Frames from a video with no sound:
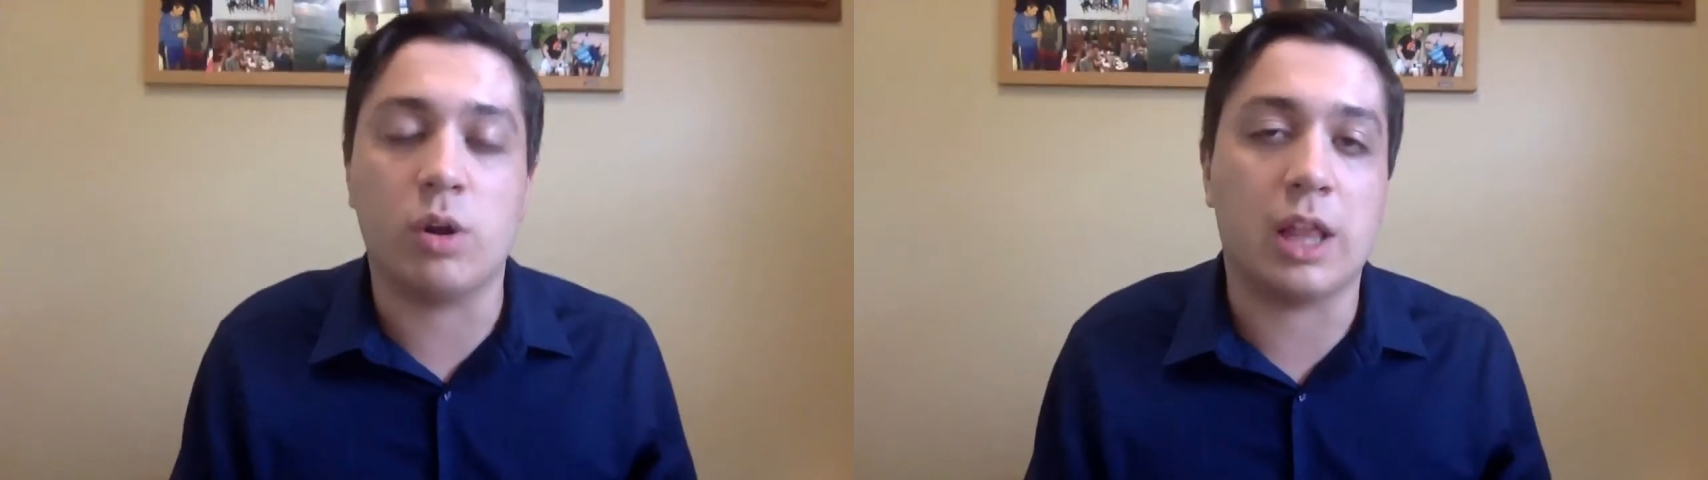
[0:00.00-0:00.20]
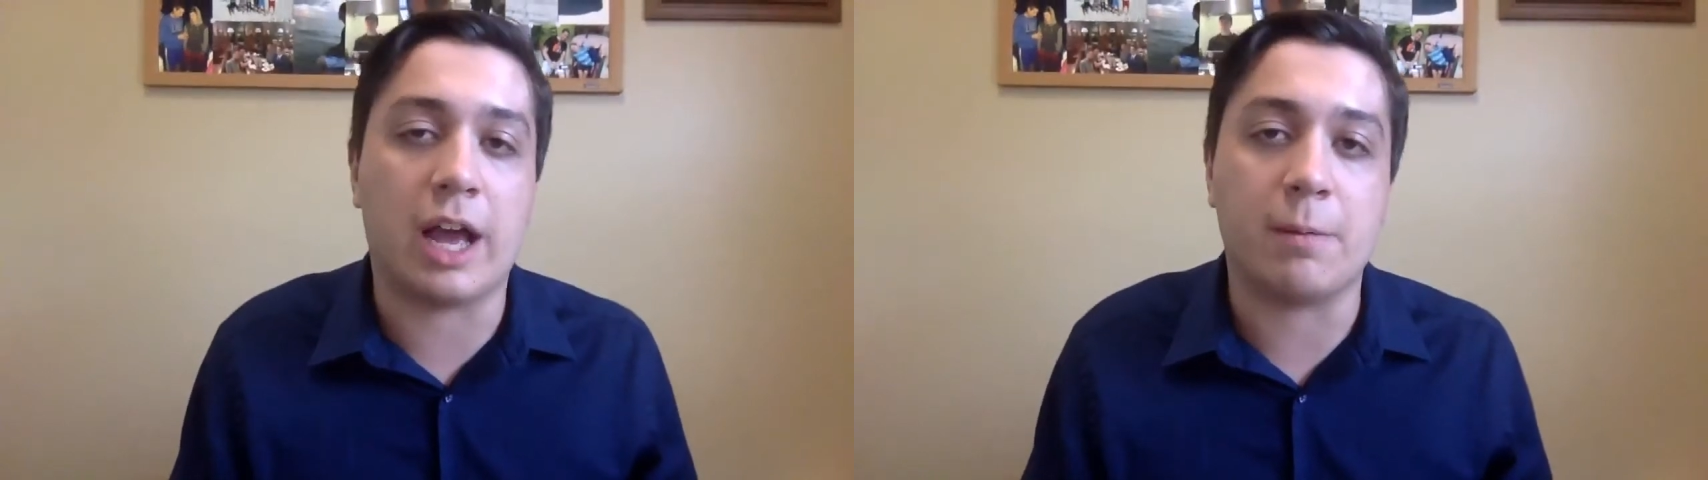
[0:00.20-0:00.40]

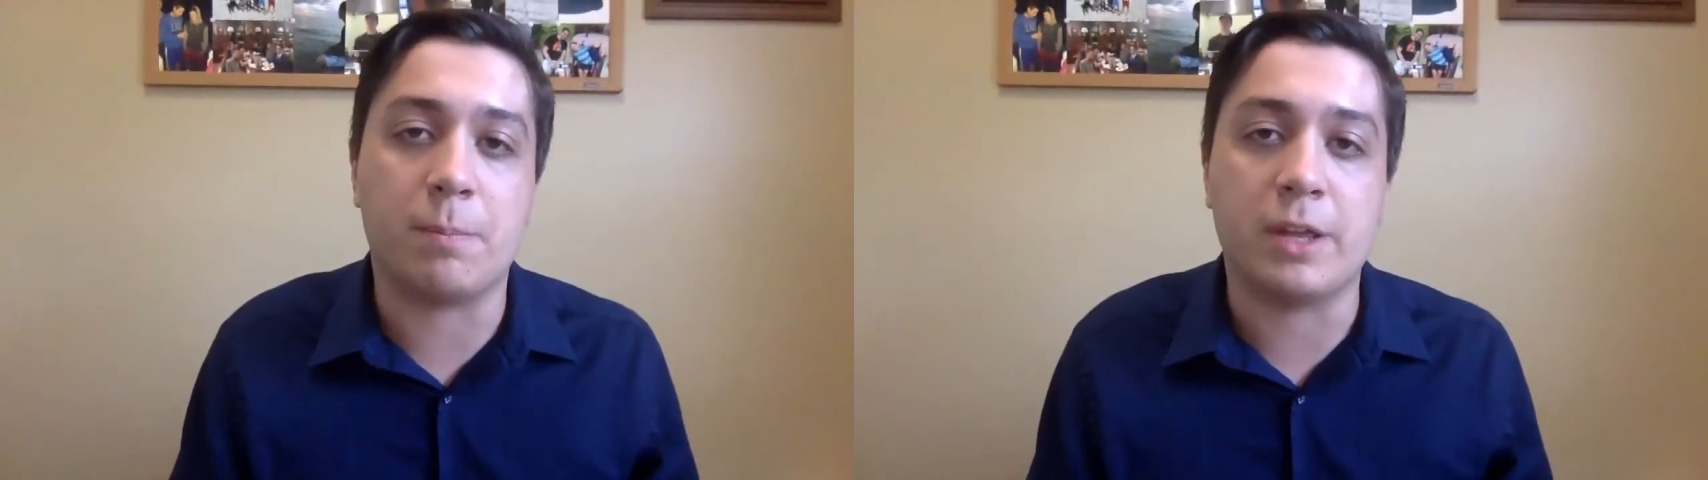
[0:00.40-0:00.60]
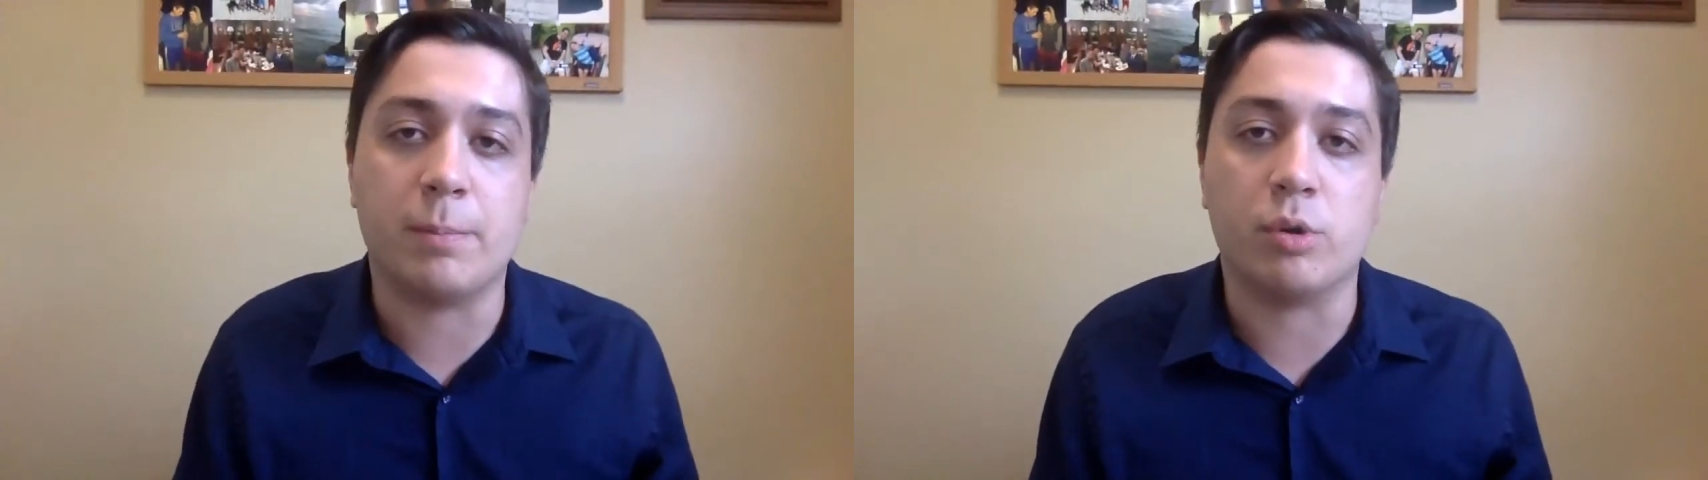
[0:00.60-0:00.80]
a lot
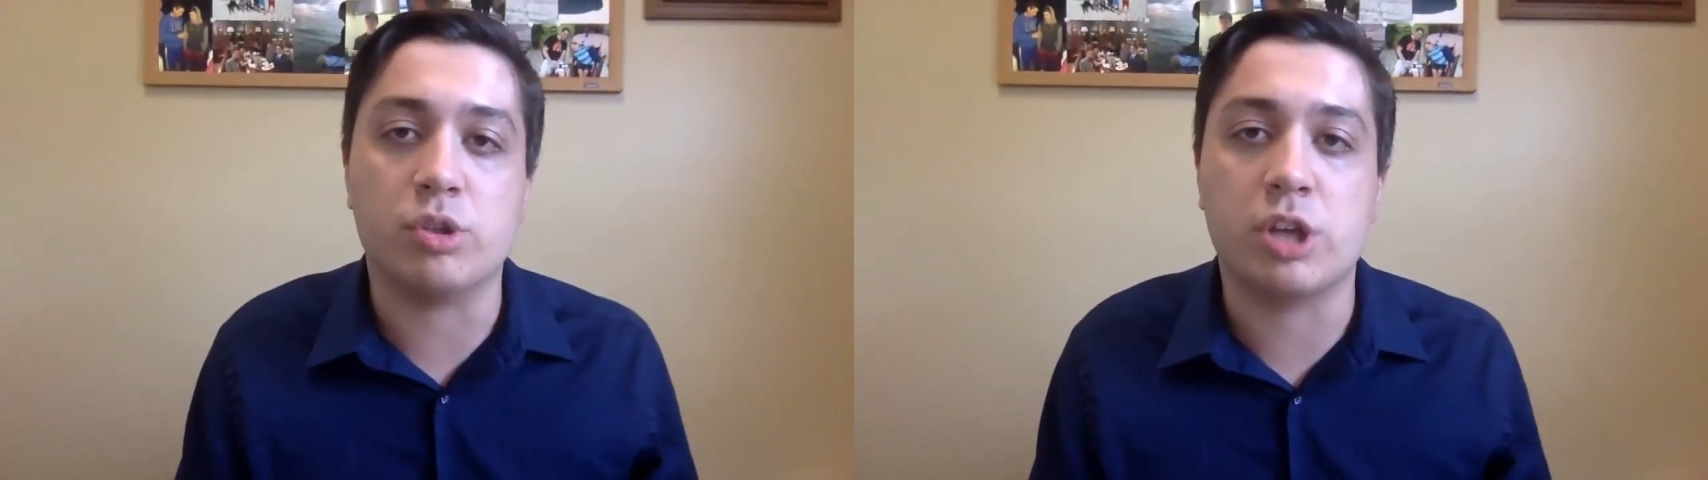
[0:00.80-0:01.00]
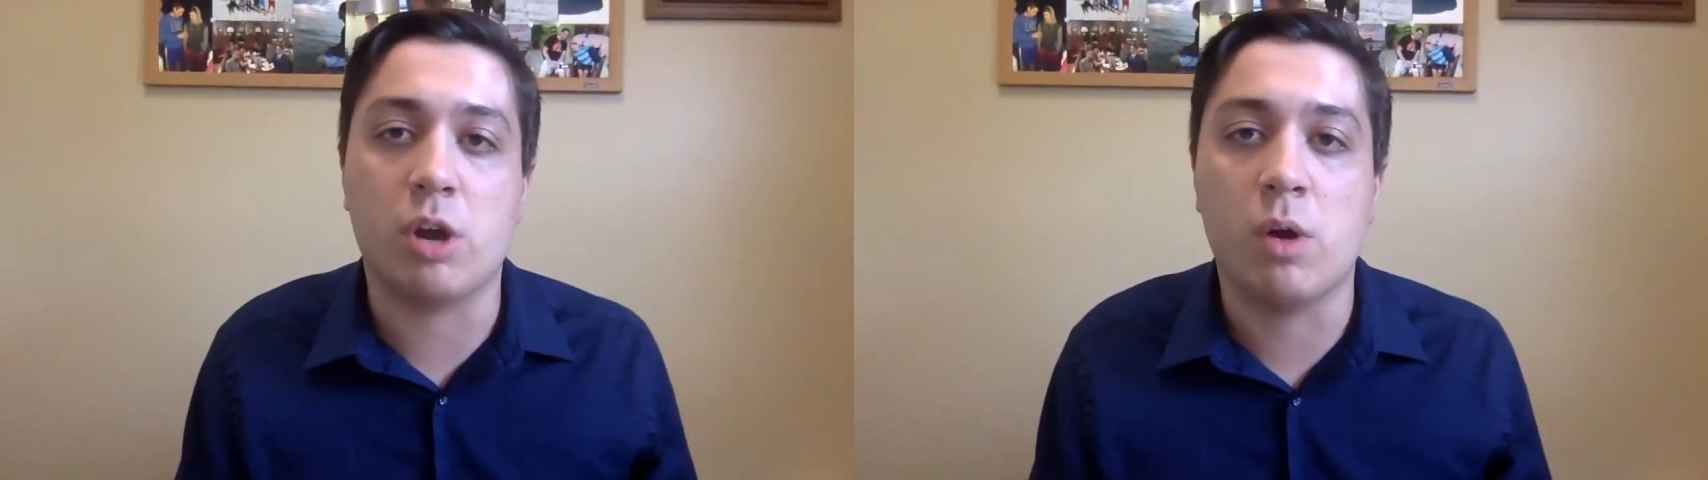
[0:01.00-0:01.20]
of people.
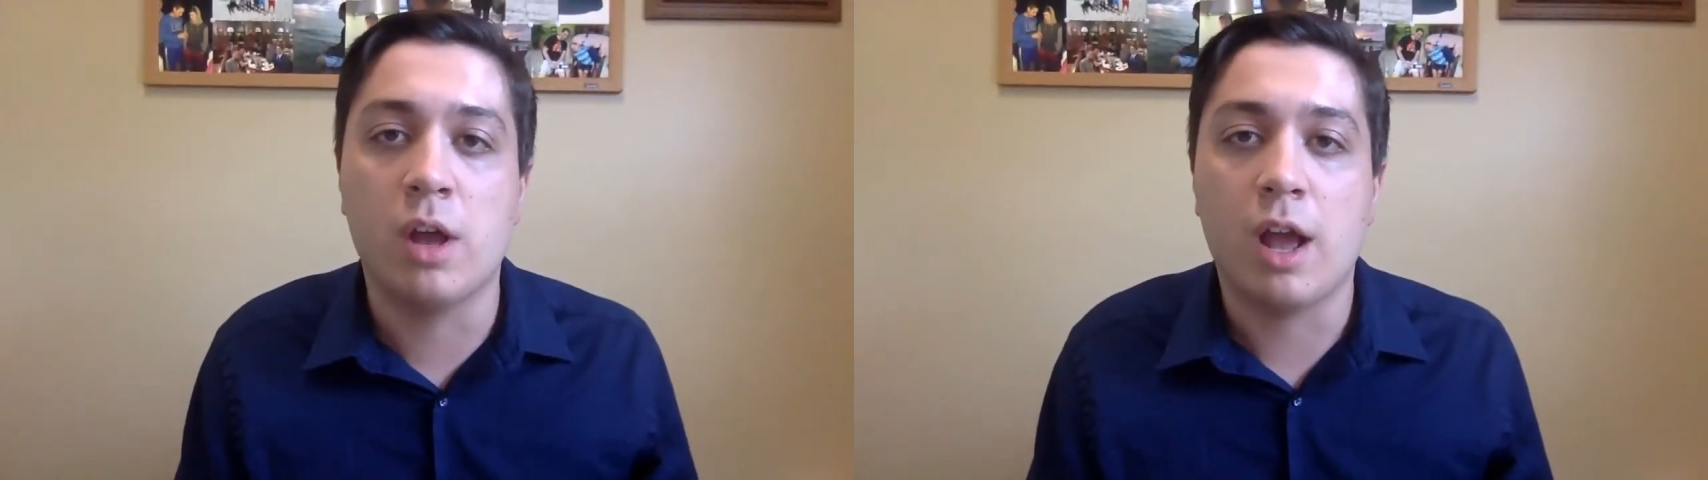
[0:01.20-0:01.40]
So